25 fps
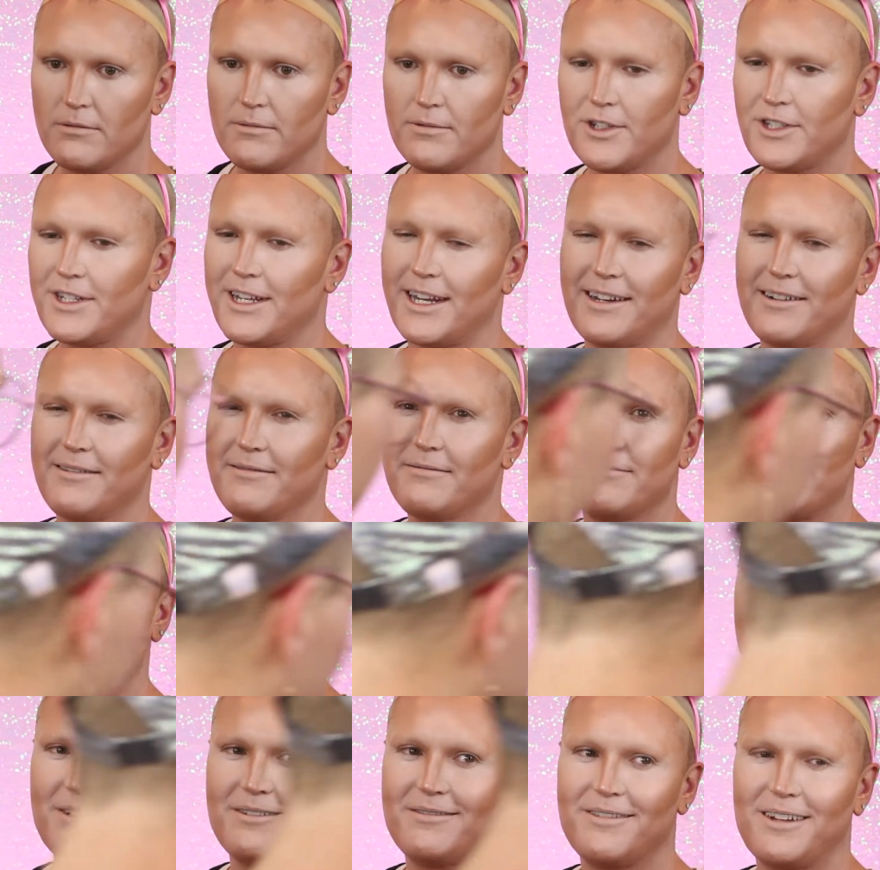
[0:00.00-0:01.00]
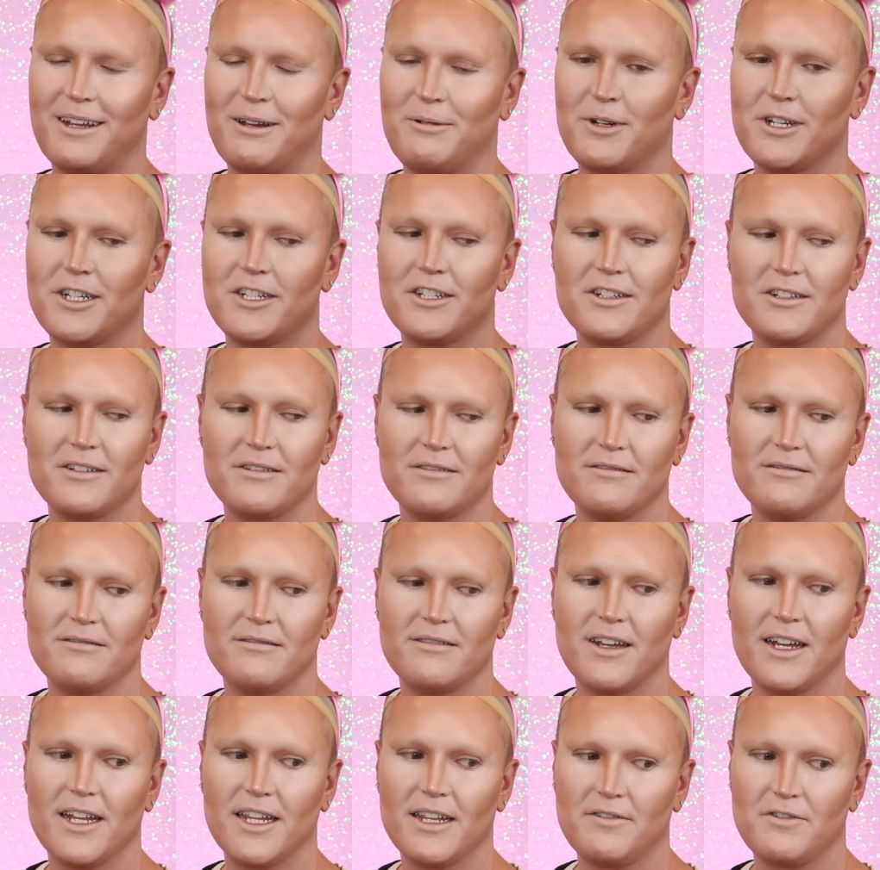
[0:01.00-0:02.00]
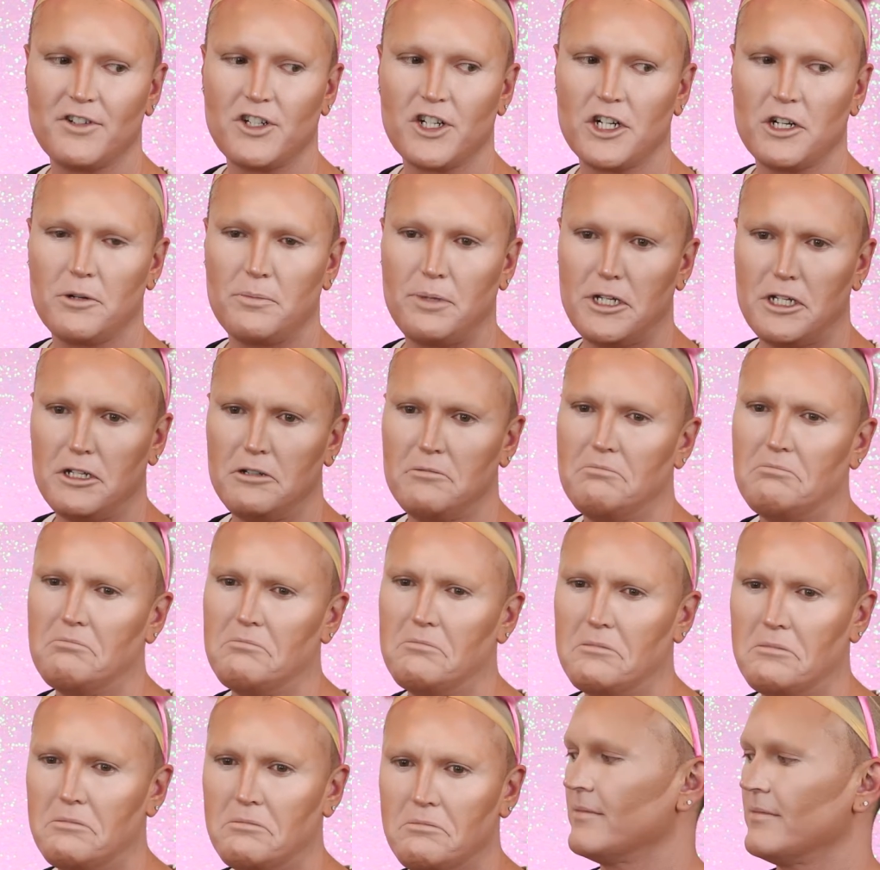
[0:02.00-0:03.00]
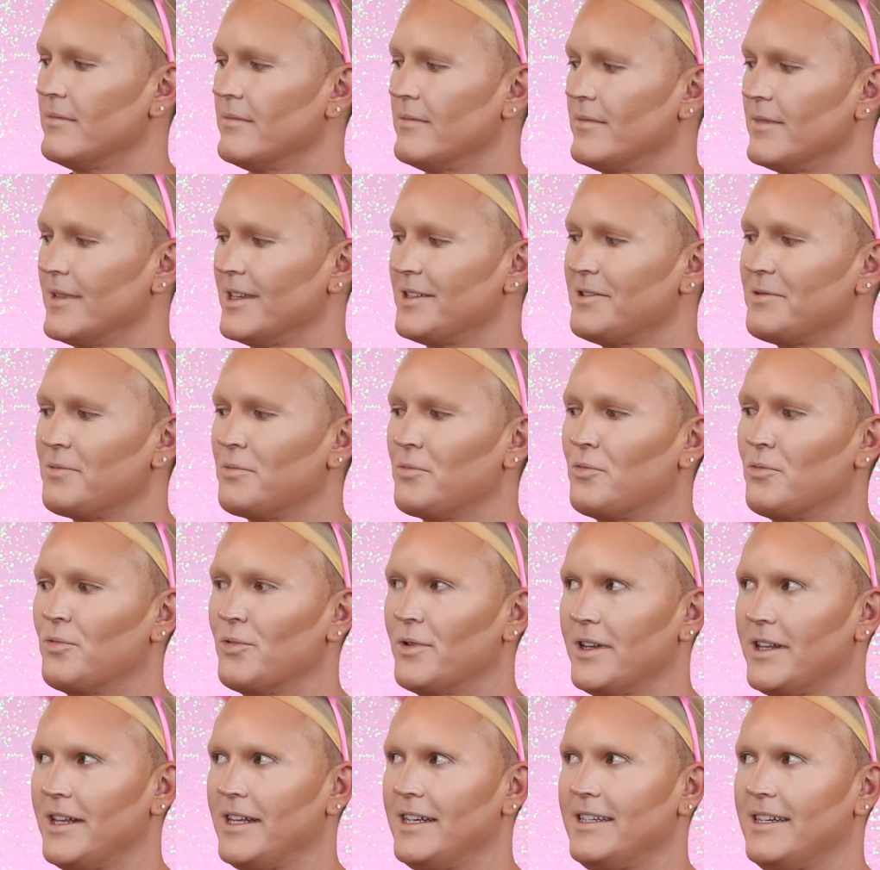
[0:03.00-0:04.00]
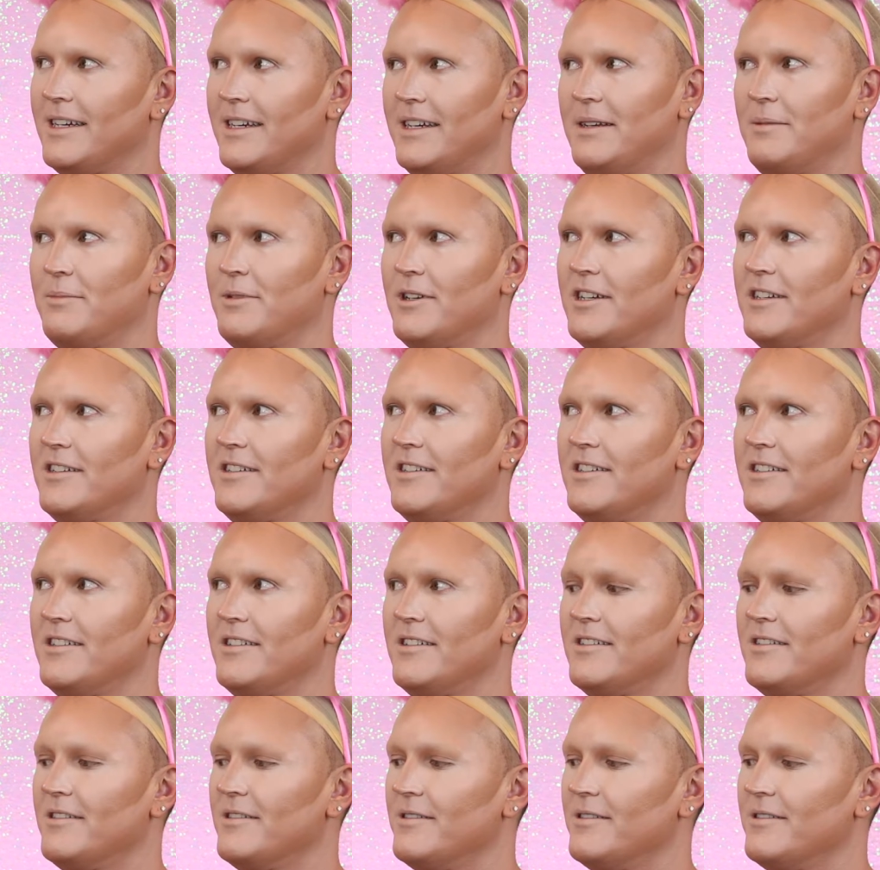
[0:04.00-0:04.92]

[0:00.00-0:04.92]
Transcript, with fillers: Just kidding. I'm not. I wish. I have Sugarpill. This is really tiny brush.